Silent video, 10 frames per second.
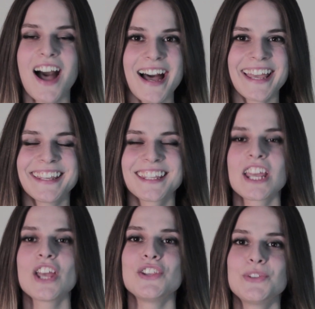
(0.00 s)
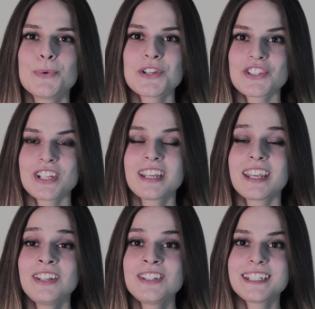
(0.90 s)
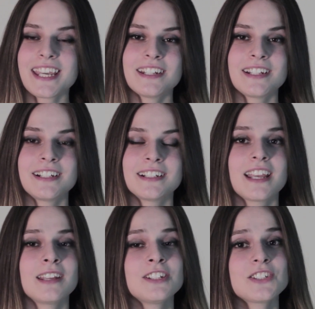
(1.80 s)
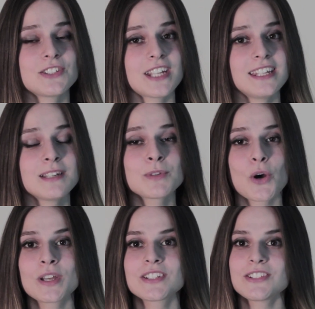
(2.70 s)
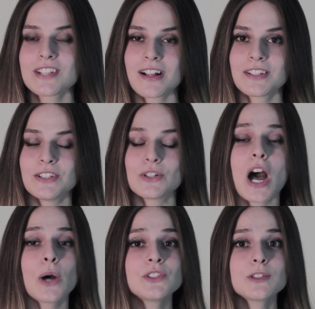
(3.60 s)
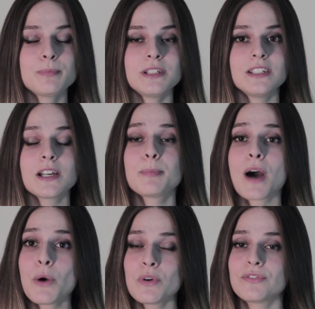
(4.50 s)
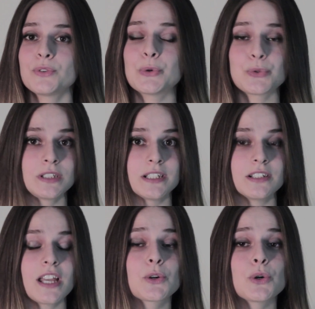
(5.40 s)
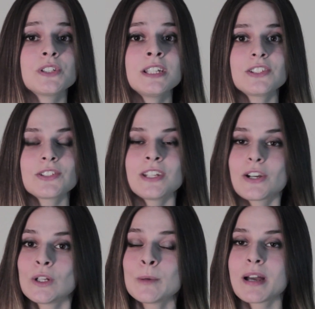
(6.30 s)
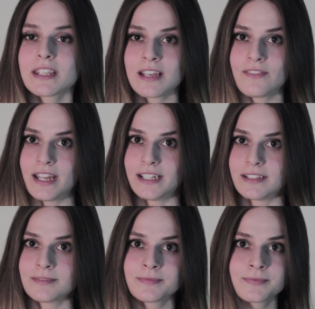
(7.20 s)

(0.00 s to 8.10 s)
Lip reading: Hi, you're watching IndieKator, and today I'm going to tell you how to be a powerful ruler according to Niccolo Machiavelli.